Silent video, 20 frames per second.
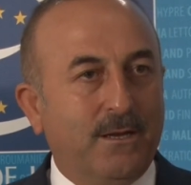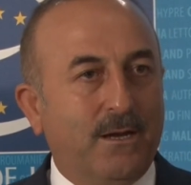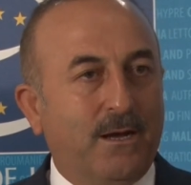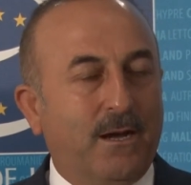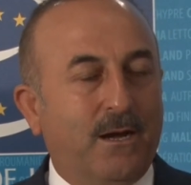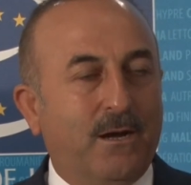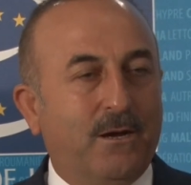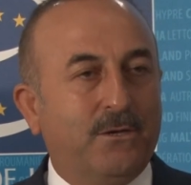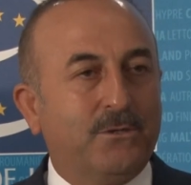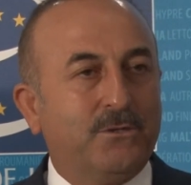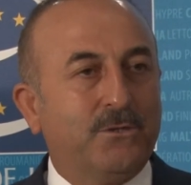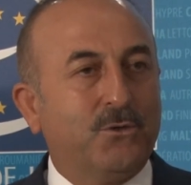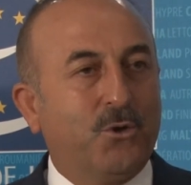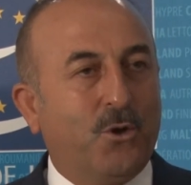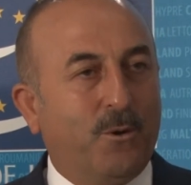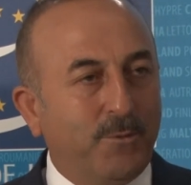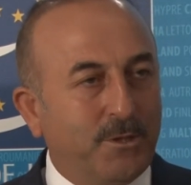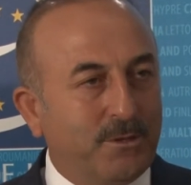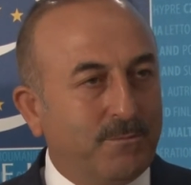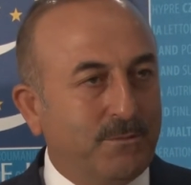our
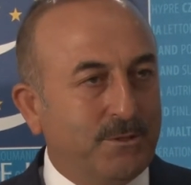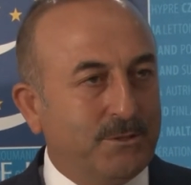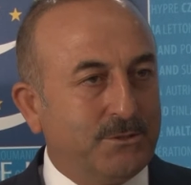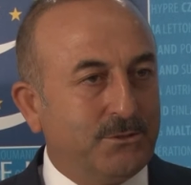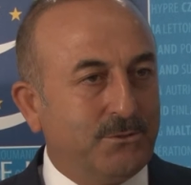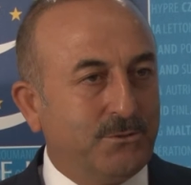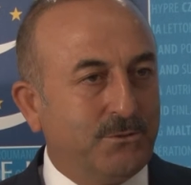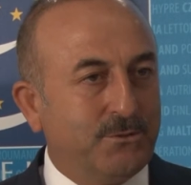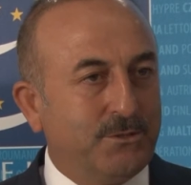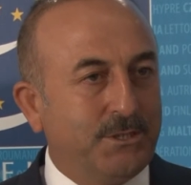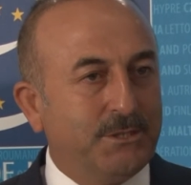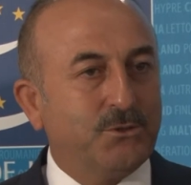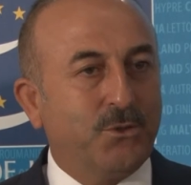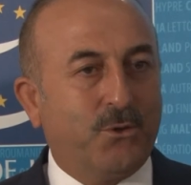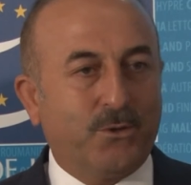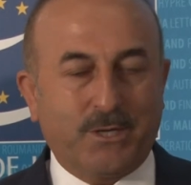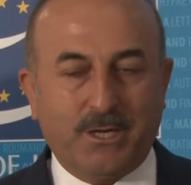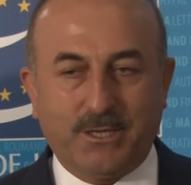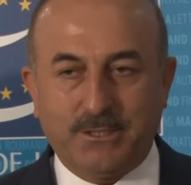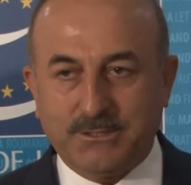commitments to this
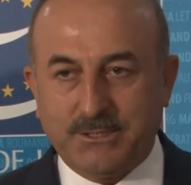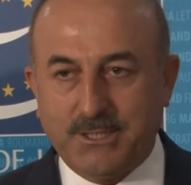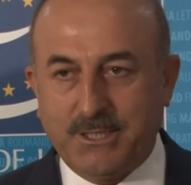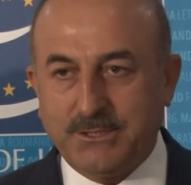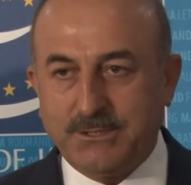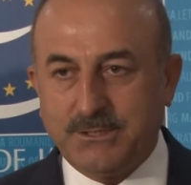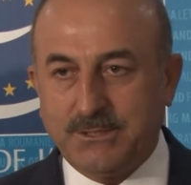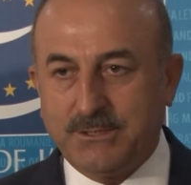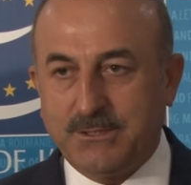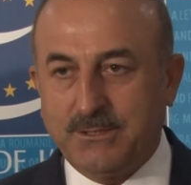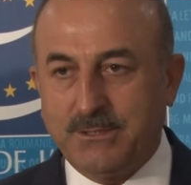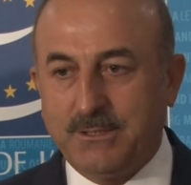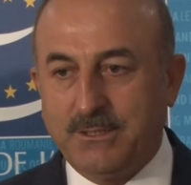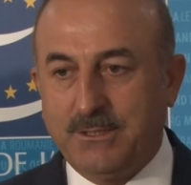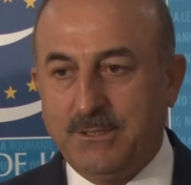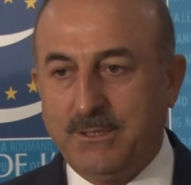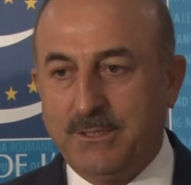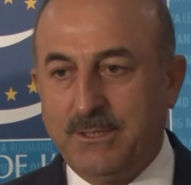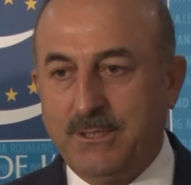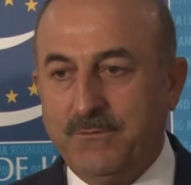organization
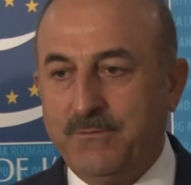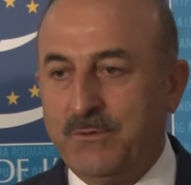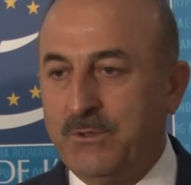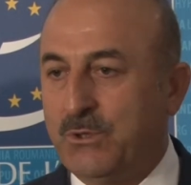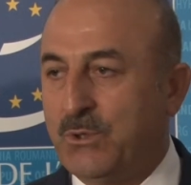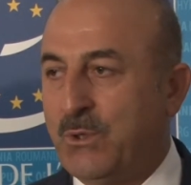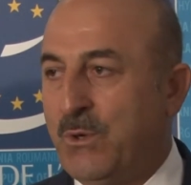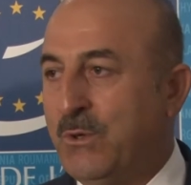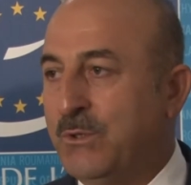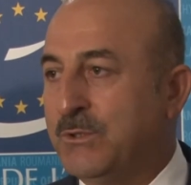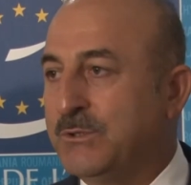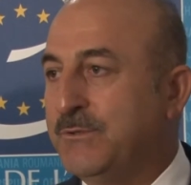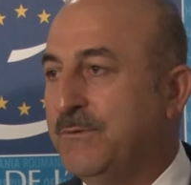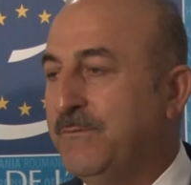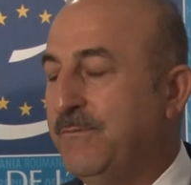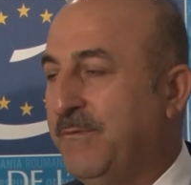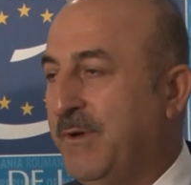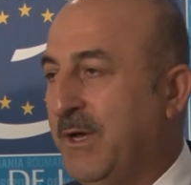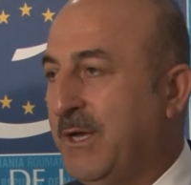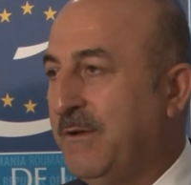even those
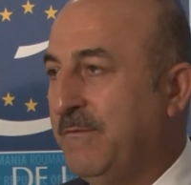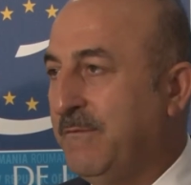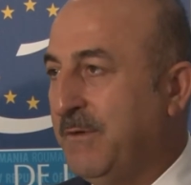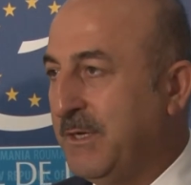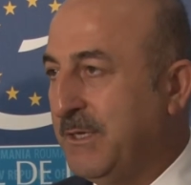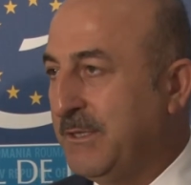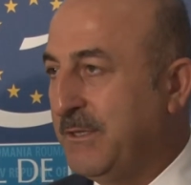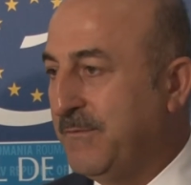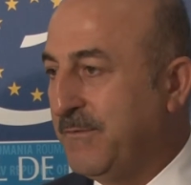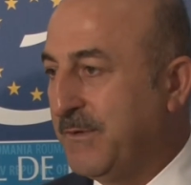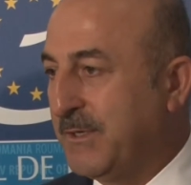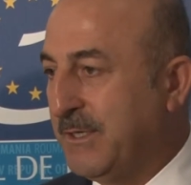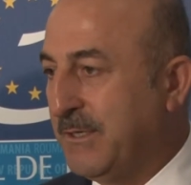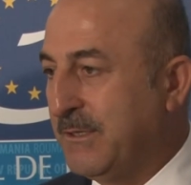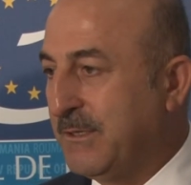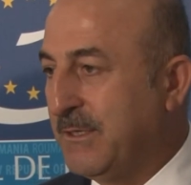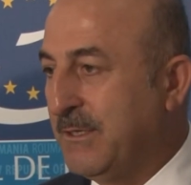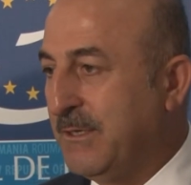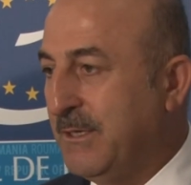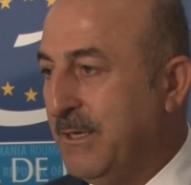very, very
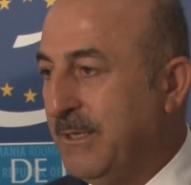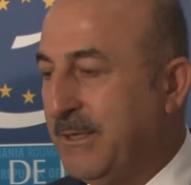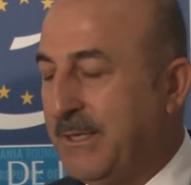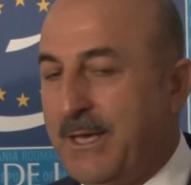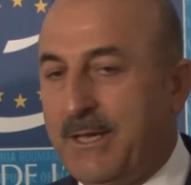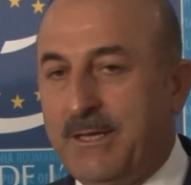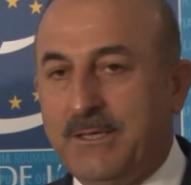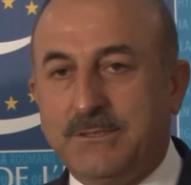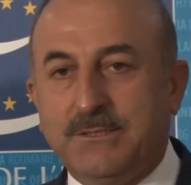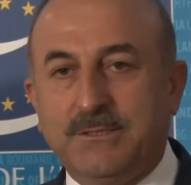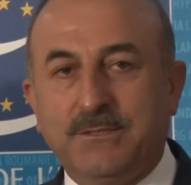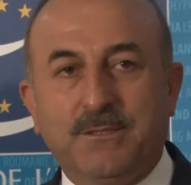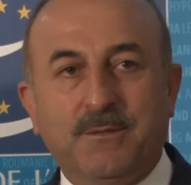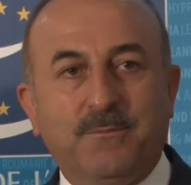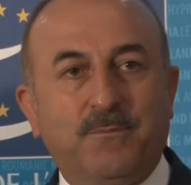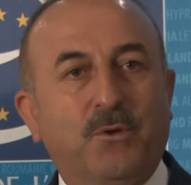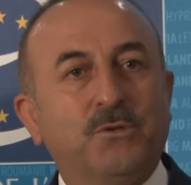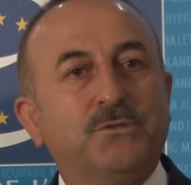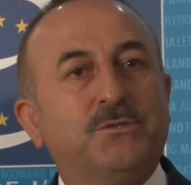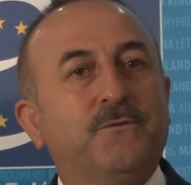difficult days, the
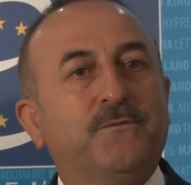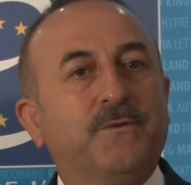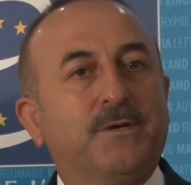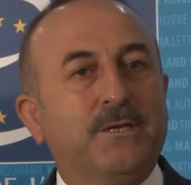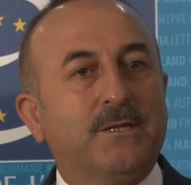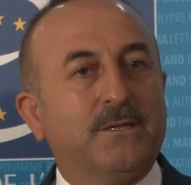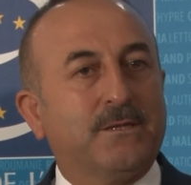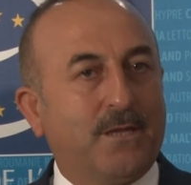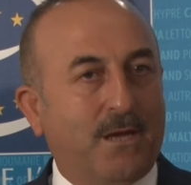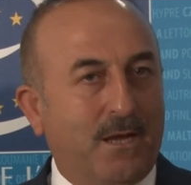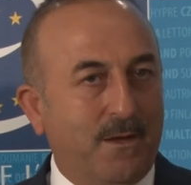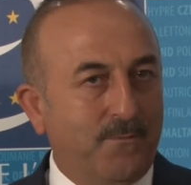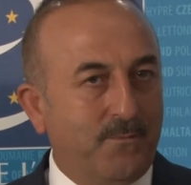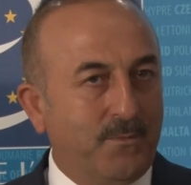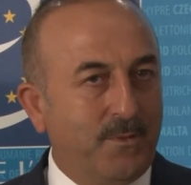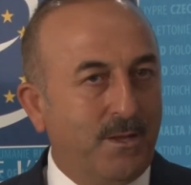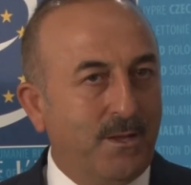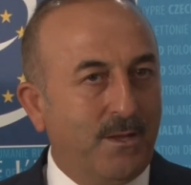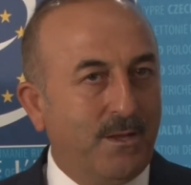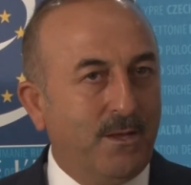most difficult time
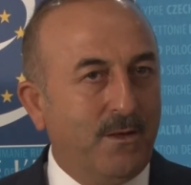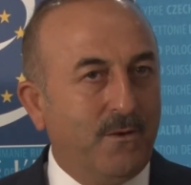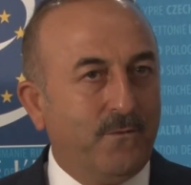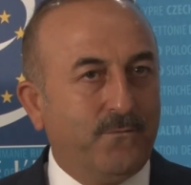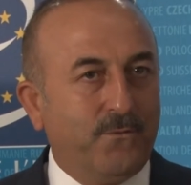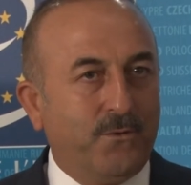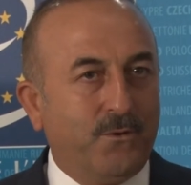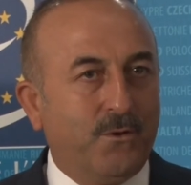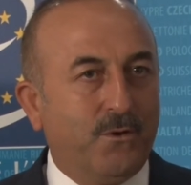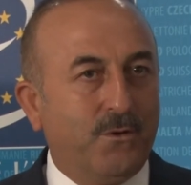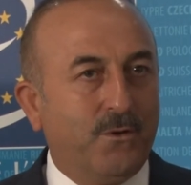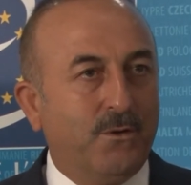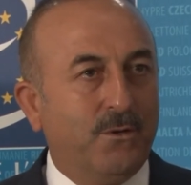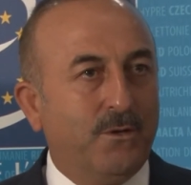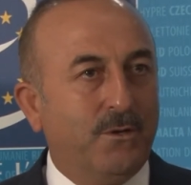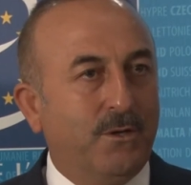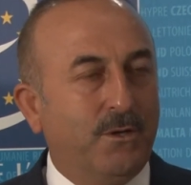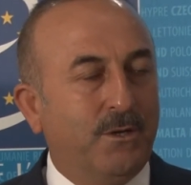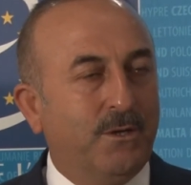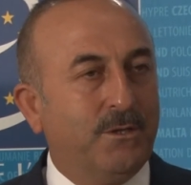for
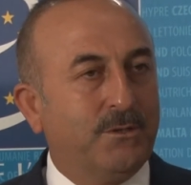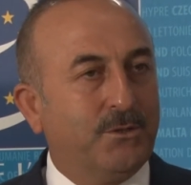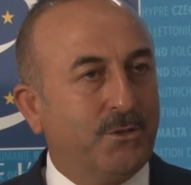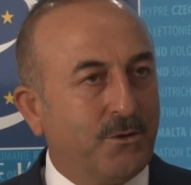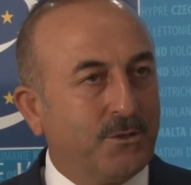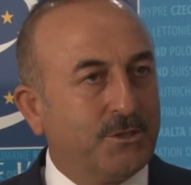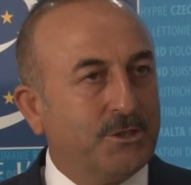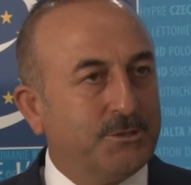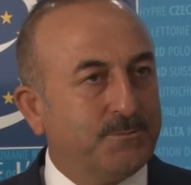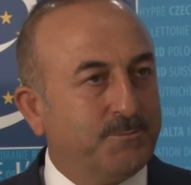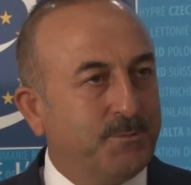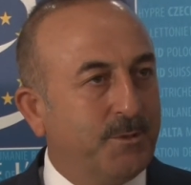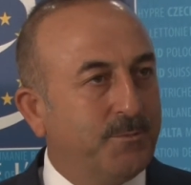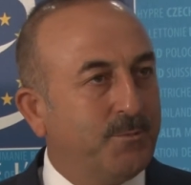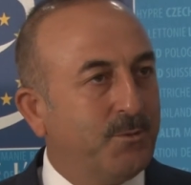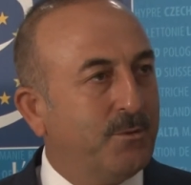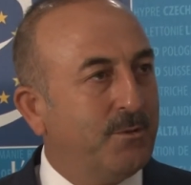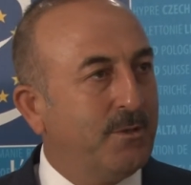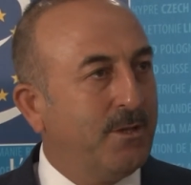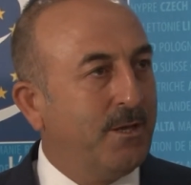uh, Turkish
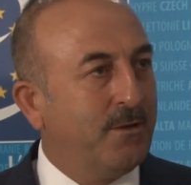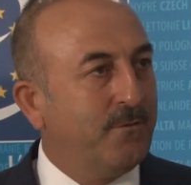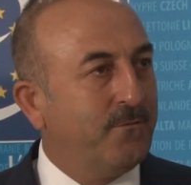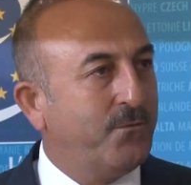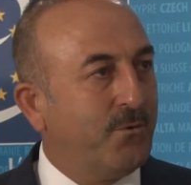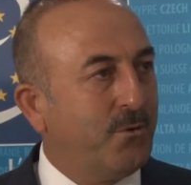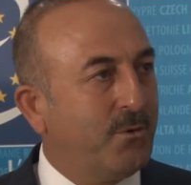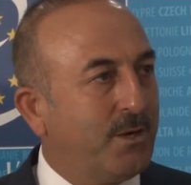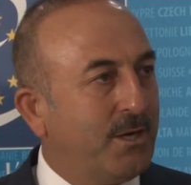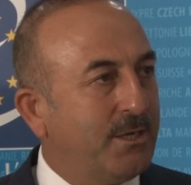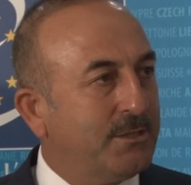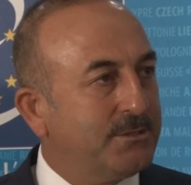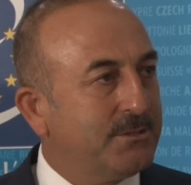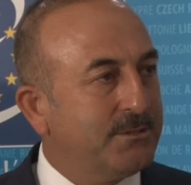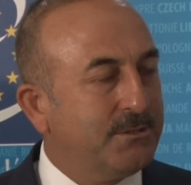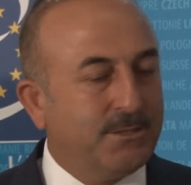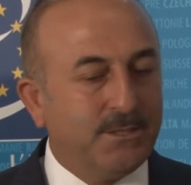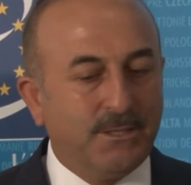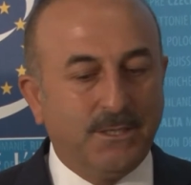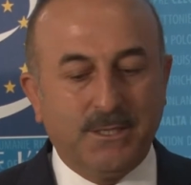people and for
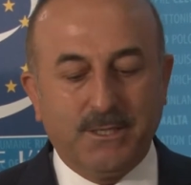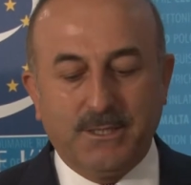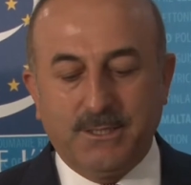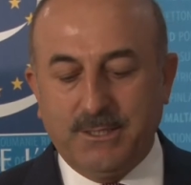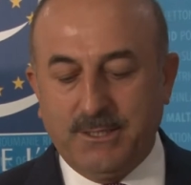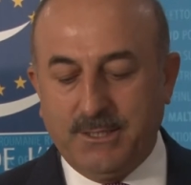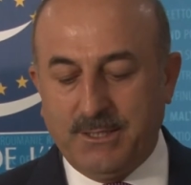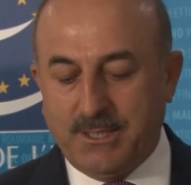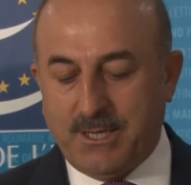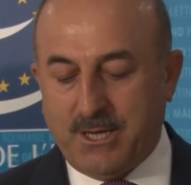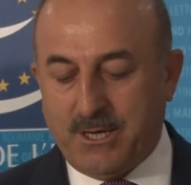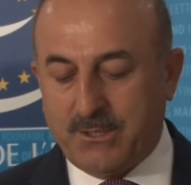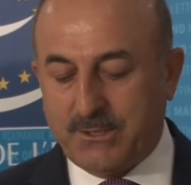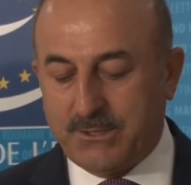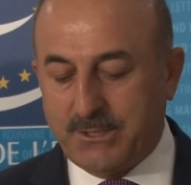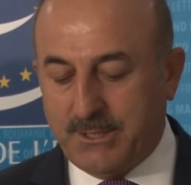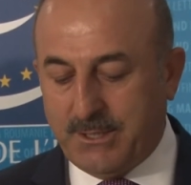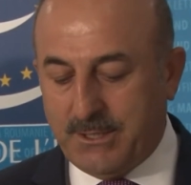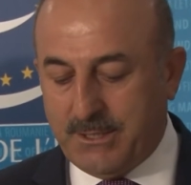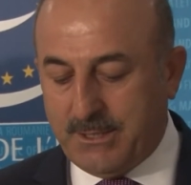us in our
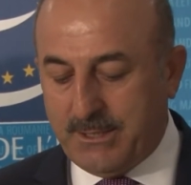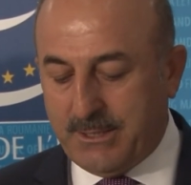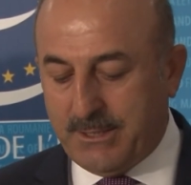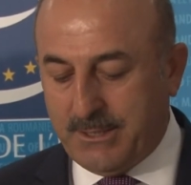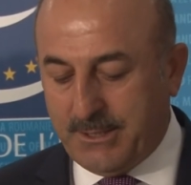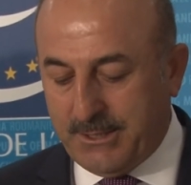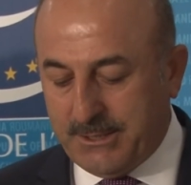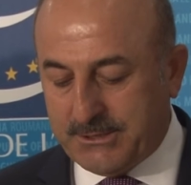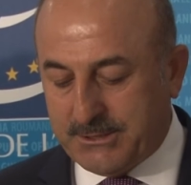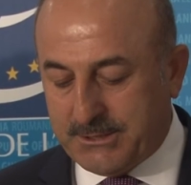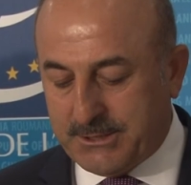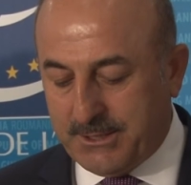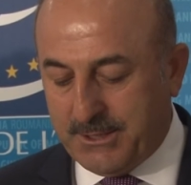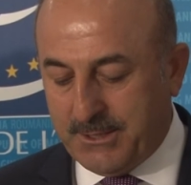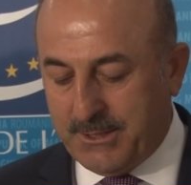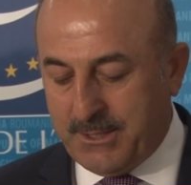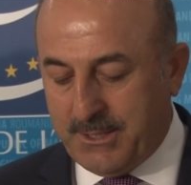uh, history.